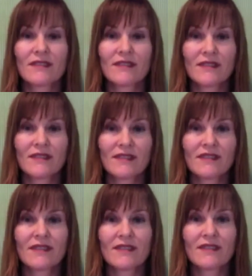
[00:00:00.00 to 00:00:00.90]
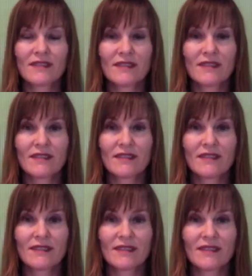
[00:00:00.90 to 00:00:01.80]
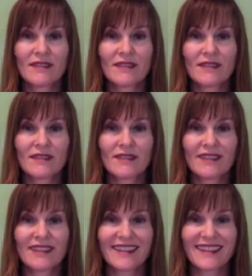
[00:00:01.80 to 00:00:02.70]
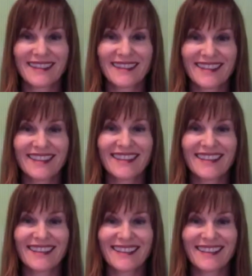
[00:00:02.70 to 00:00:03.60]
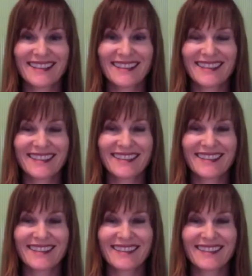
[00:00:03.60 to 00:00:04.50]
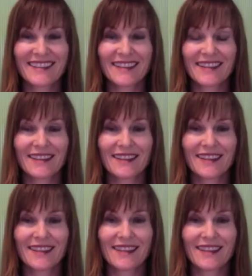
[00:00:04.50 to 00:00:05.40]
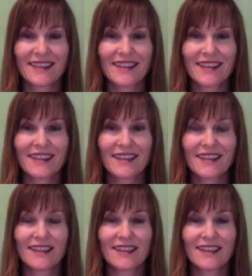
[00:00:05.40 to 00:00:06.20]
(not speaking)